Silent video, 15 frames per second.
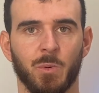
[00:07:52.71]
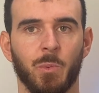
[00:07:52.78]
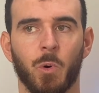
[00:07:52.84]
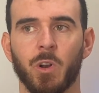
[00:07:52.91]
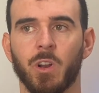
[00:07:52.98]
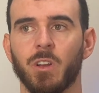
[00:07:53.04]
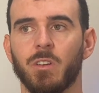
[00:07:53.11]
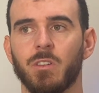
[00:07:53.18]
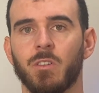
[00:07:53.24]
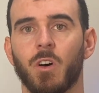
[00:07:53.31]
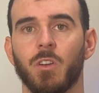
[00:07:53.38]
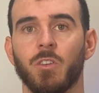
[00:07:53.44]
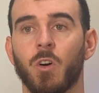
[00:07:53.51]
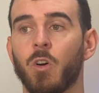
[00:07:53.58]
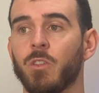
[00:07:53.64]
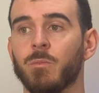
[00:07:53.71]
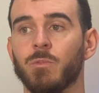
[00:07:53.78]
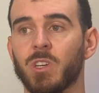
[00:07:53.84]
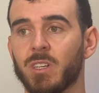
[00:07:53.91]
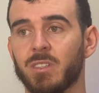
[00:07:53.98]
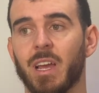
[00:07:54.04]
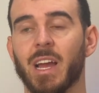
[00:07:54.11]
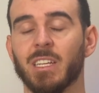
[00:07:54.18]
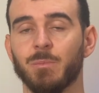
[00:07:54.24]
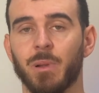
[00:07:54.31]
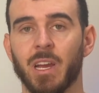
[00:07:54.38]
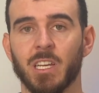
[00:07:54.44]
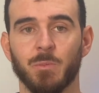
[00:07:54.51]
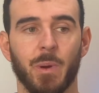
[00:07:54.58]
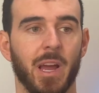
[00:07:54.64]
We want to not know them just as
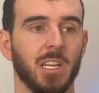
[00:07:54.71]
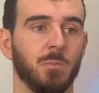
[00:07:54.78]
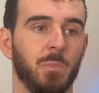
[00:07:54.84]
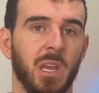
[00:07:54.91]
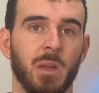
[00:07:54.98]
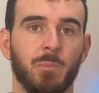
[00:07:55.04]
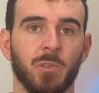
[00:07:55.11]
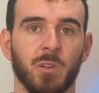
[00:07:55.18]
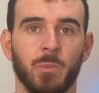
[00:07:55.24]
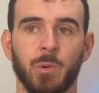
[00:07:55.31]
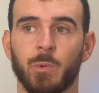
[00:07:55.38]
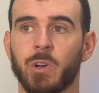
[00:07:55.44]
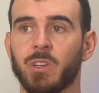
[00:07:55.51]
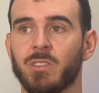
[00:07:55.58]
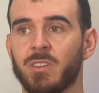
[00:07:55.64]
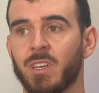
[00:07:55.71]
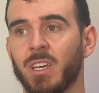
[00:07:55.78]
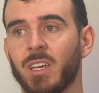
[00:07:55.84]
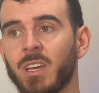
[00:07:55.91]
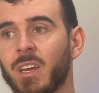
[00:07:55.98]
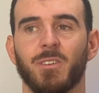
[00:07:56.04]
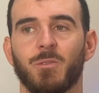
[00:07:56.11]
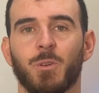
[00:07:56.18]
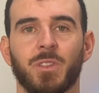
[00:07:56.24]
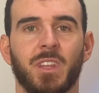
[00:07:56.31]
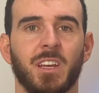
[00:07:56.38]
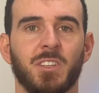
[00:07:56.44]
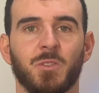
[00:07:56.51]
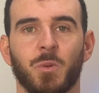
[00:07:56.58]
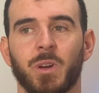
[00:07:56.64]
players, but as people, and we want to see what
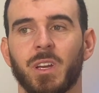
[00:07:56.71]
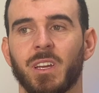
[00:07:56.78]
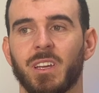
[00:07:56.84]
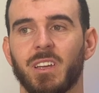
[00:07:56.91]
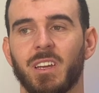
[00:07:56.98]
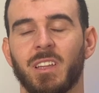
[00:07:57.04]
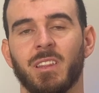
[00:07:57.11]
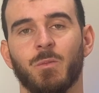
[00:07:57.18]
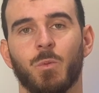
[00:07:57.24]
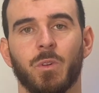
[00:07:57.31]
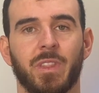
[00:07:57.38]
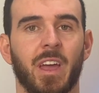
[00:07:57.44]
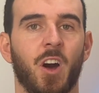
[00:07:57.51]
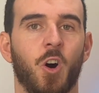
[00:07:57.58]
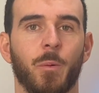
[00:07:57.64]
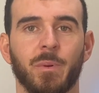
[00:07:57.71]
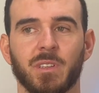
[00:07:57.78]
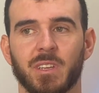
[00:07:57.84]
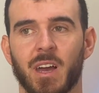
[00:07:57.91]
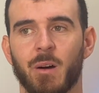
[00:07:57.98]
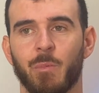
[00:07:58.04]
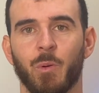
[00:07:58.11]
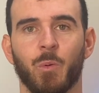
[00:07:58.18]
they're doing and what their hobbies are.